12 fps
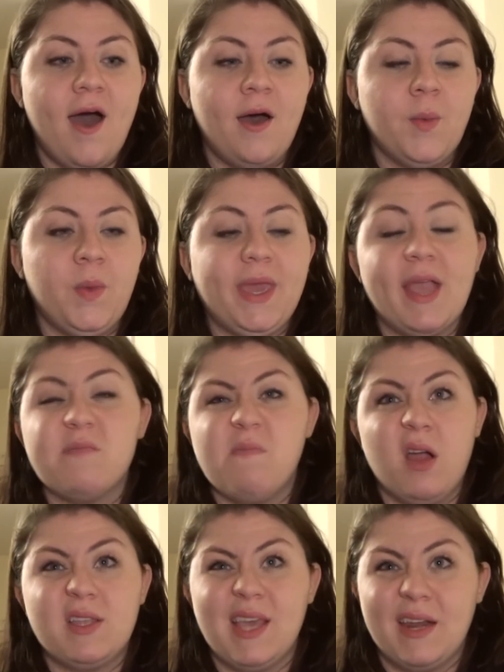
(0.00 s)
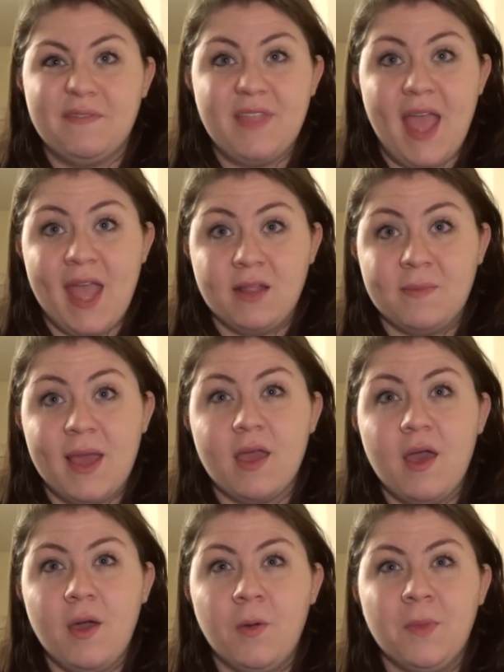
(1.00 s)
We get marked out of 10 back
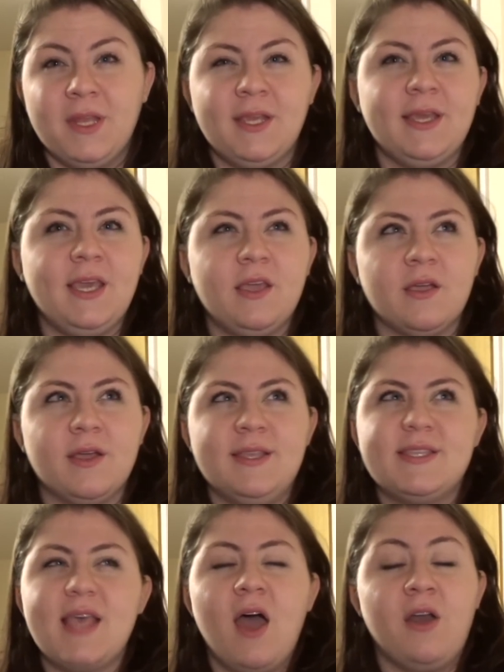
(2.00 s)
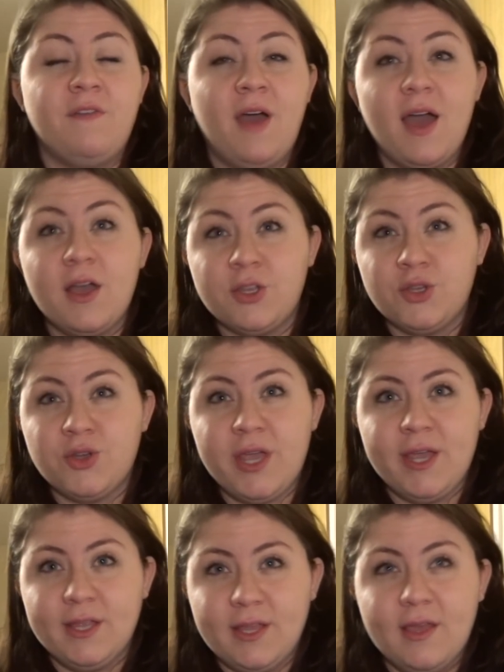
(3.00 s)
home, and in here it's out of
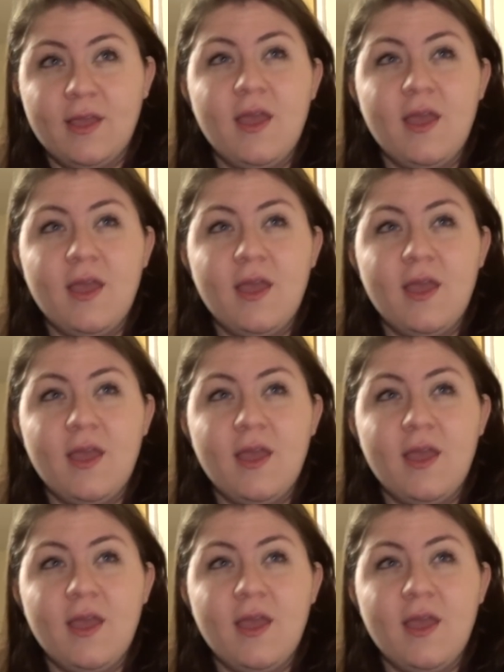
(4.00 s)
100,